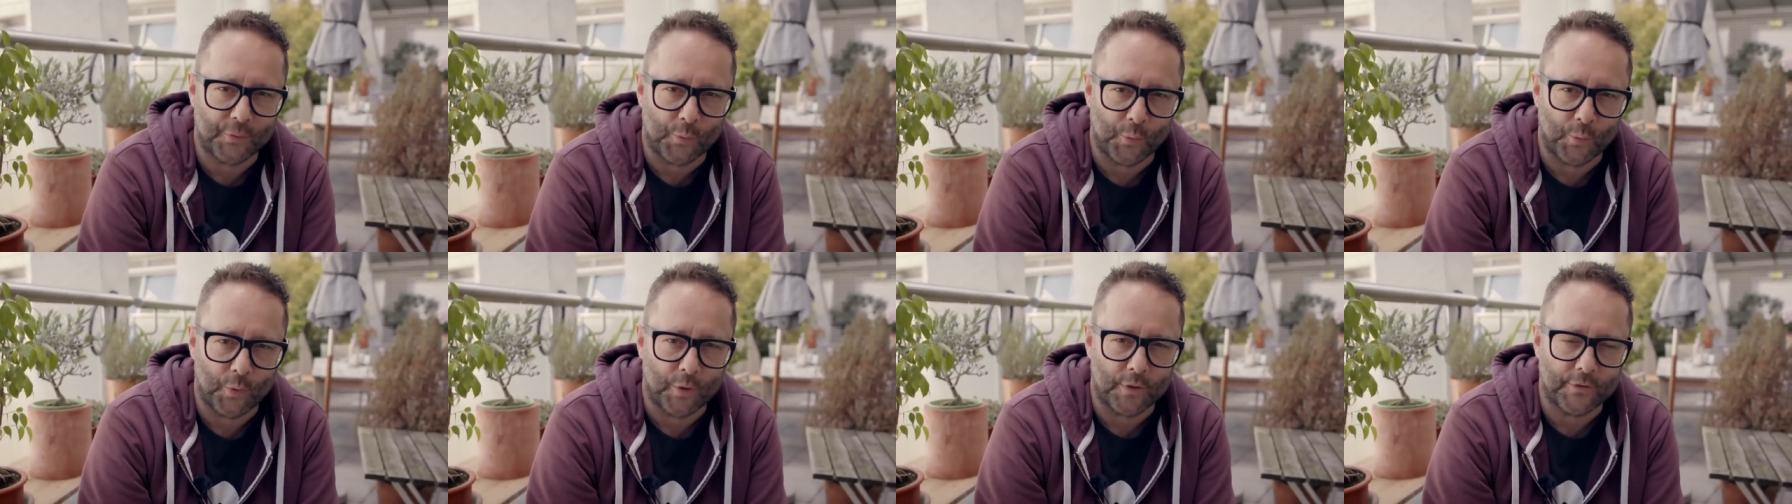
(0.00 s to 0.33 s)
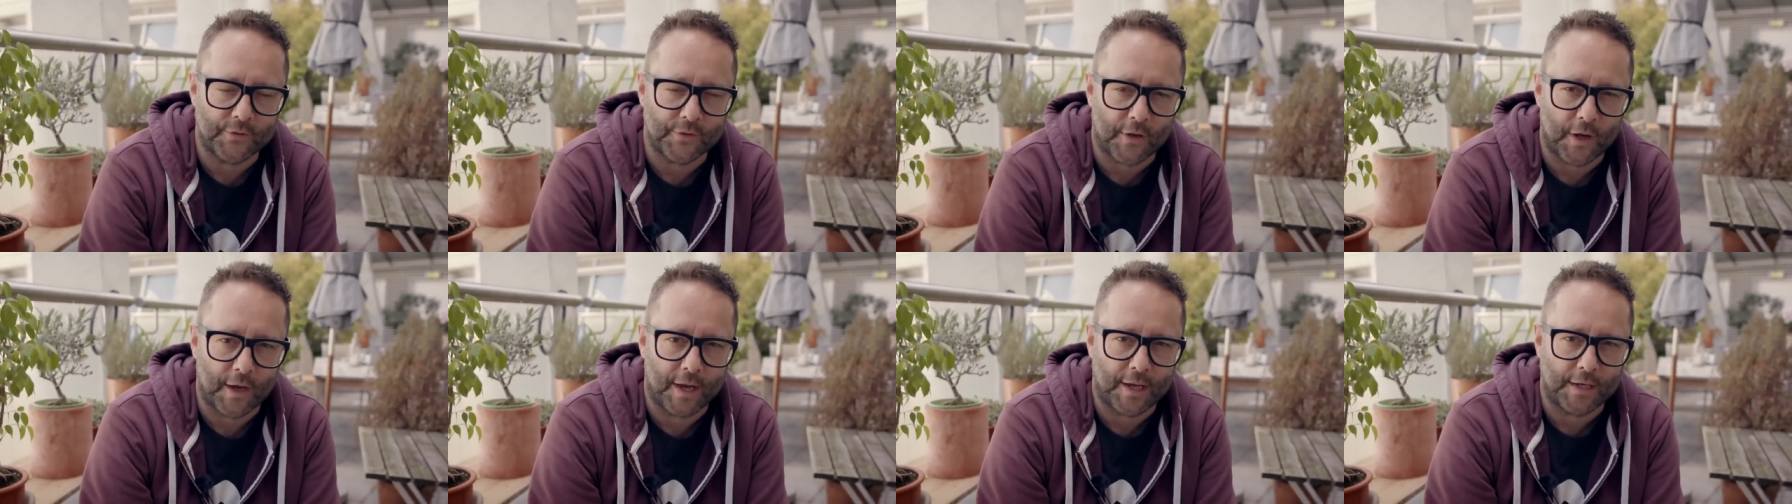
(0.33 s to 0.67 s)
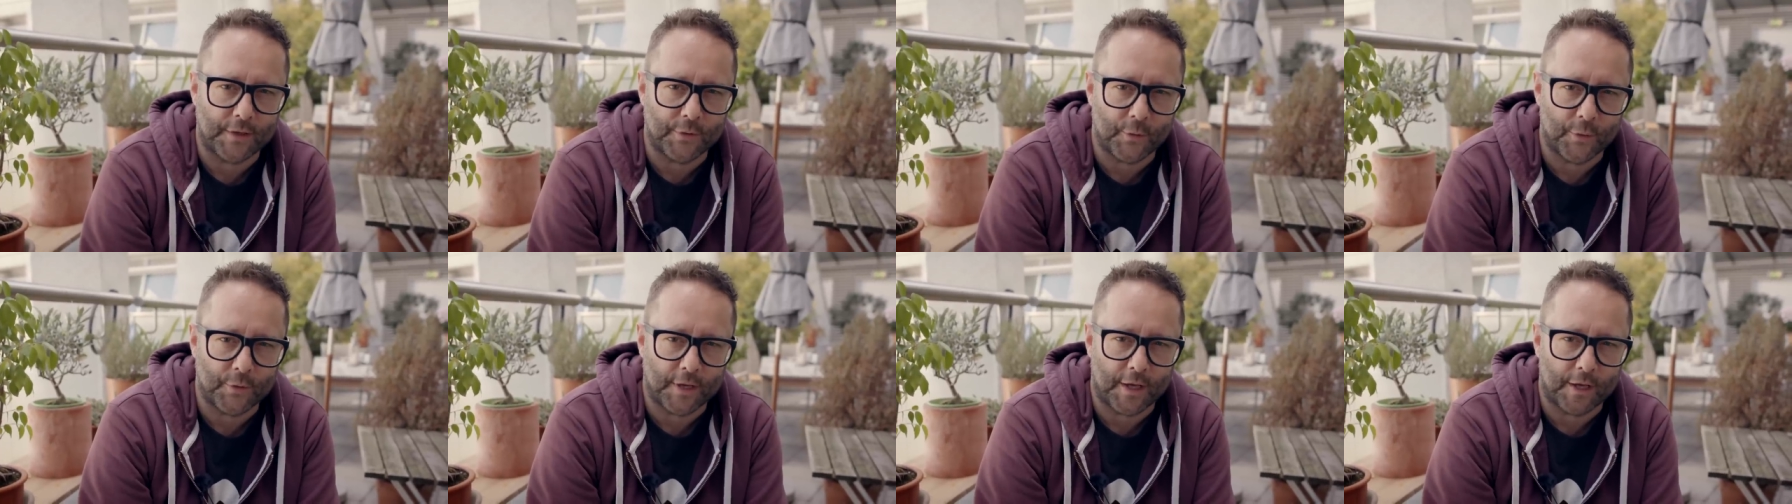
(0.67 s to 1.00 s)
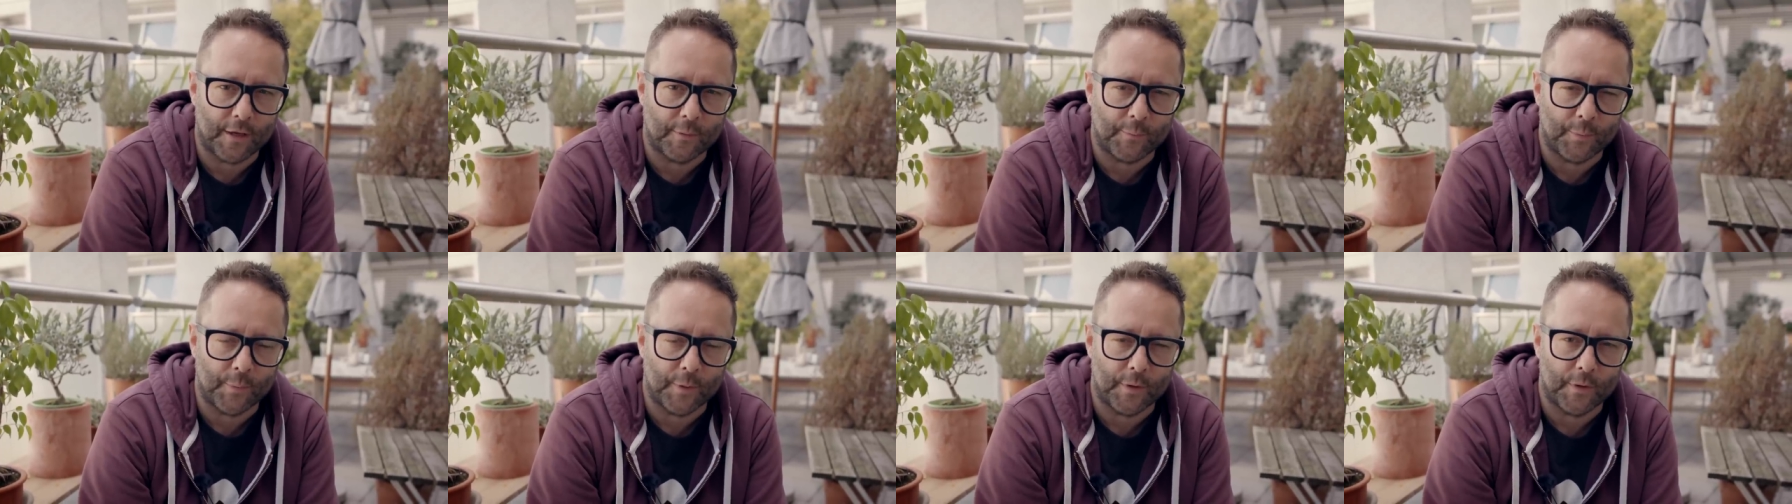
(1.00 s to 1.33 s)
towards high-end
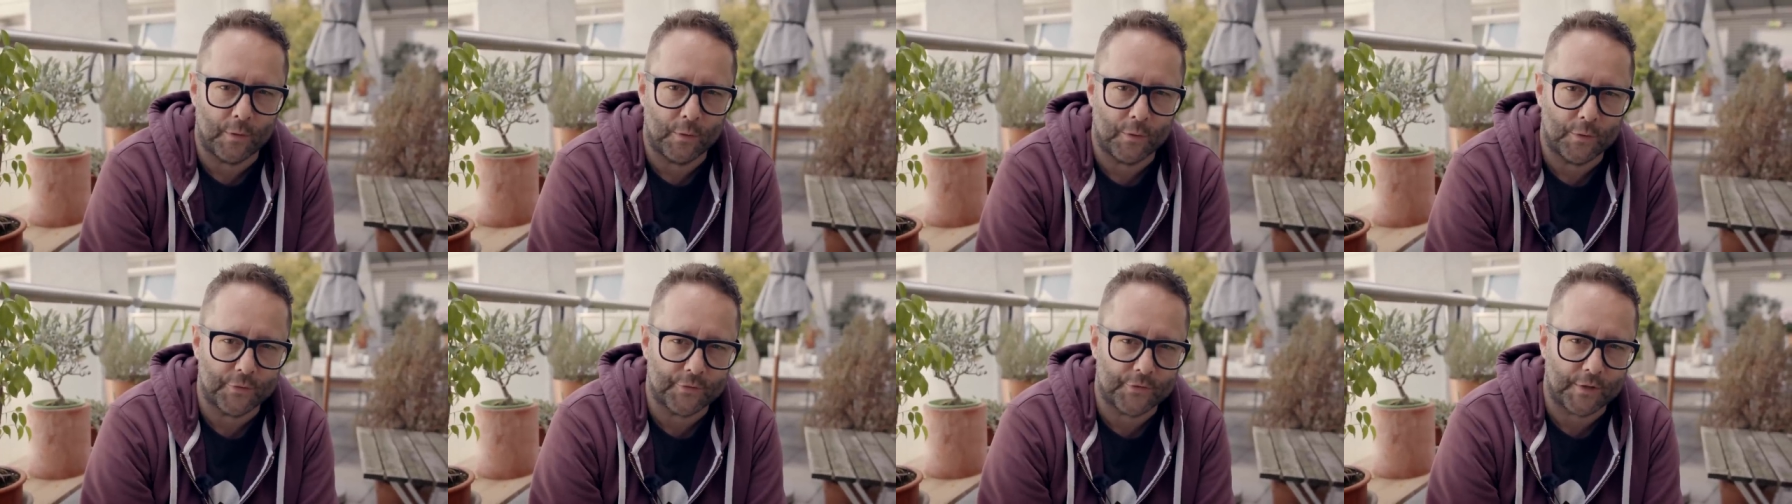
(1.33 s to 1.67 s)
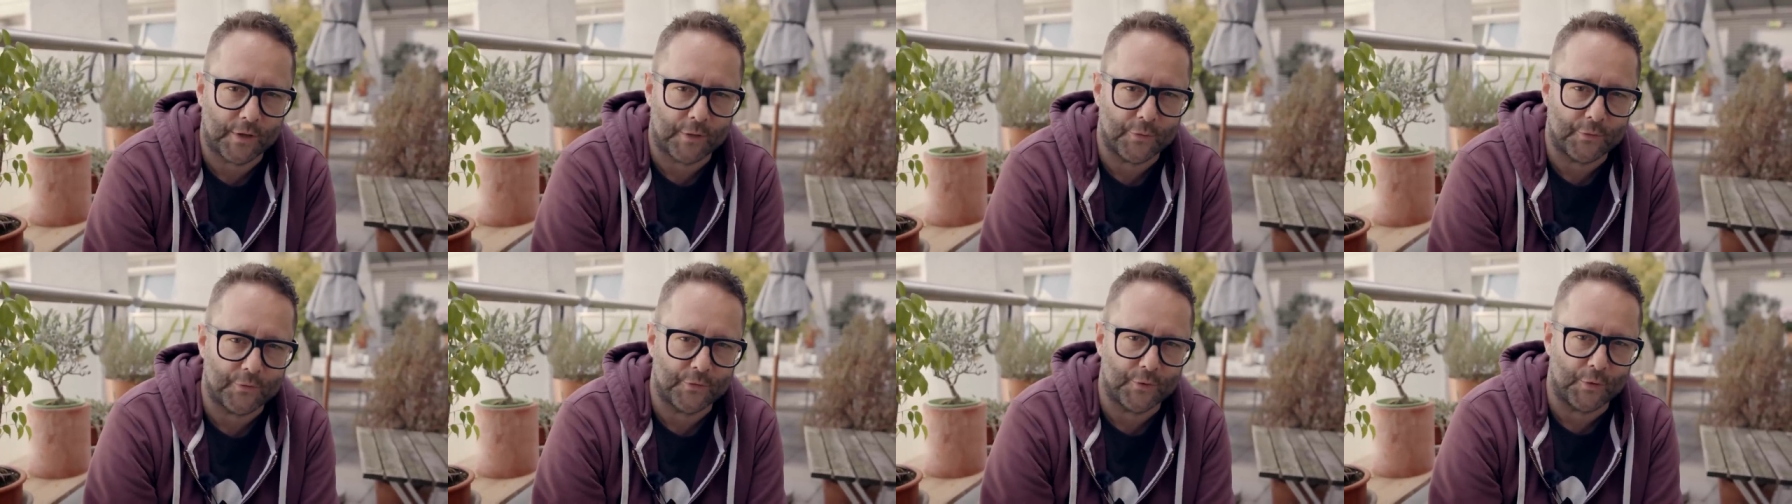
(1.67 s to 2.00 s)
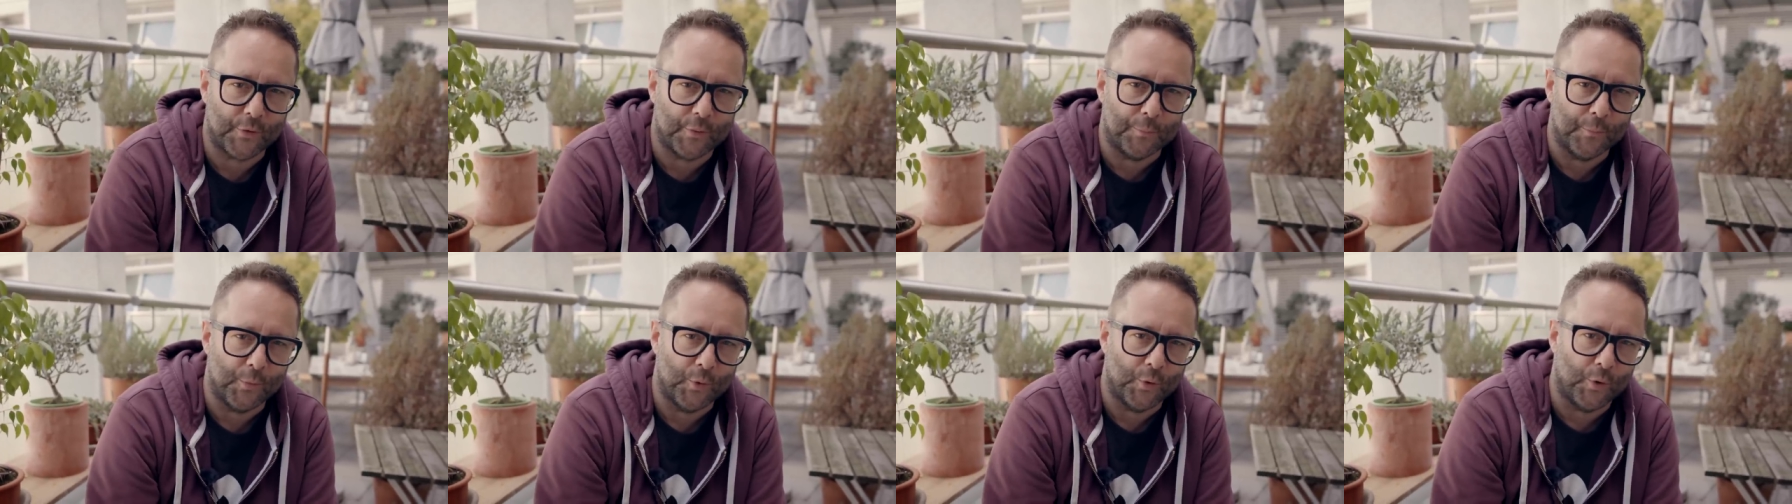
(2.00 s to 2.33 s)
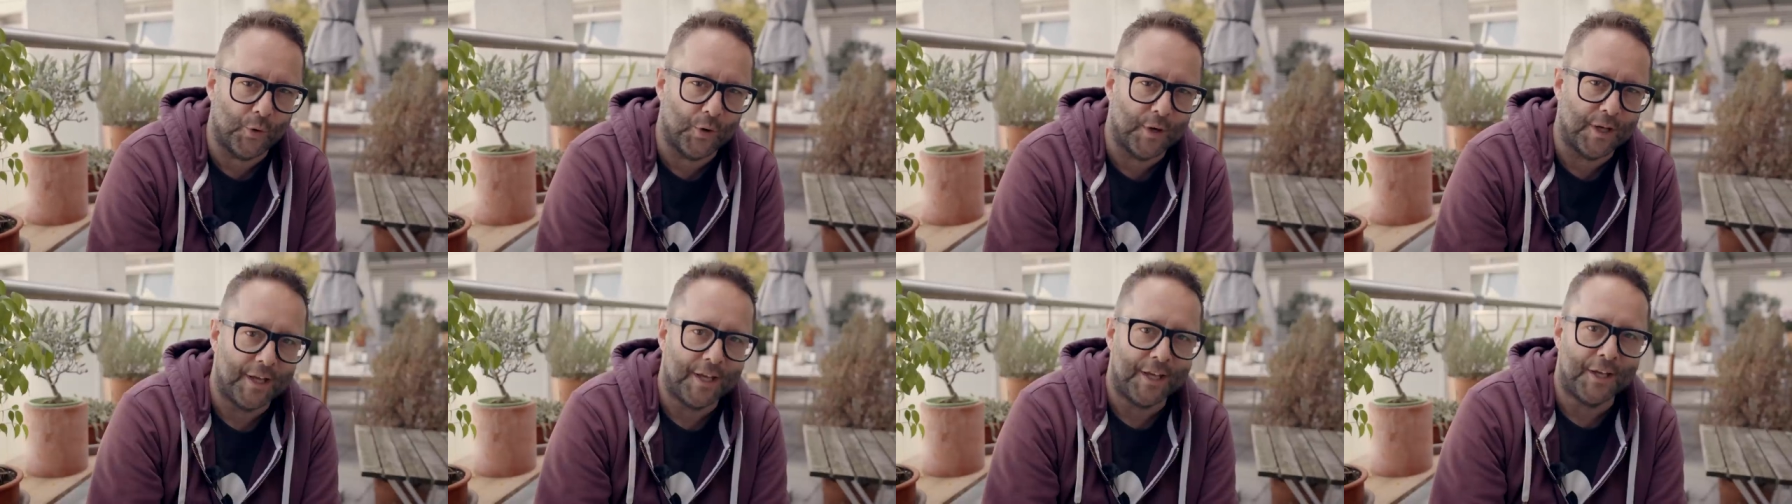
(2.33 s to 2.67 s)
audio, but also to
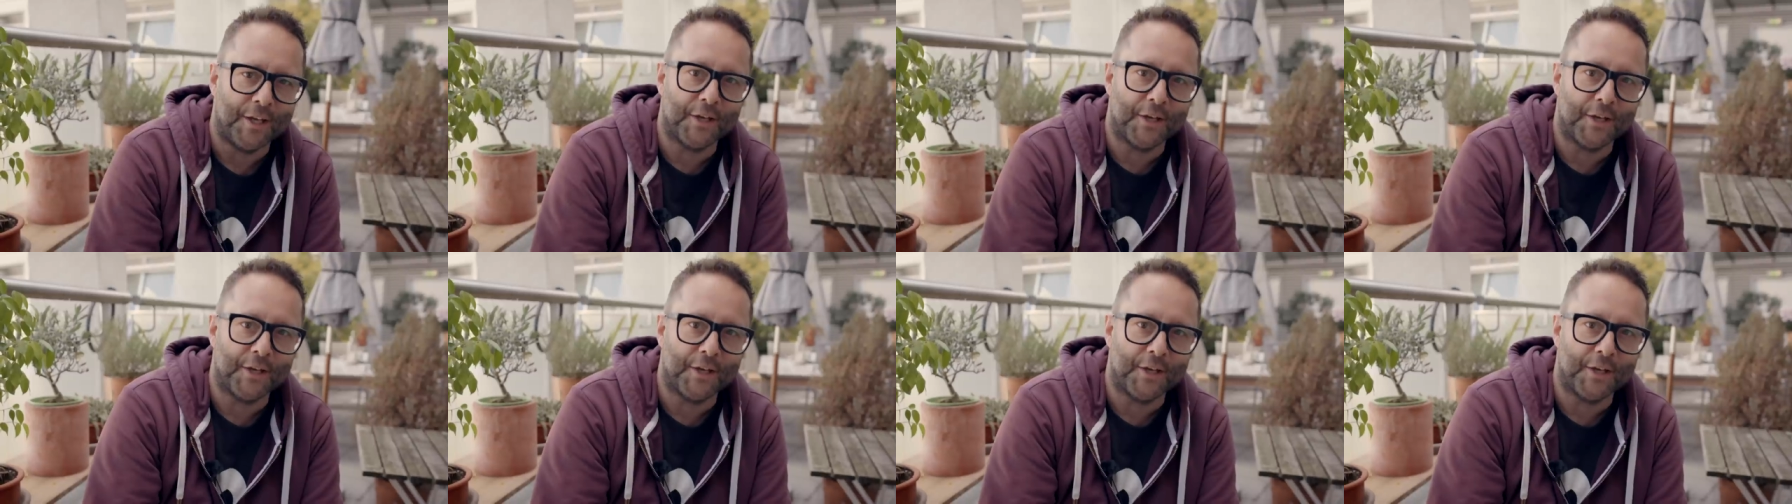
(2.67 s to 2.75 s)
more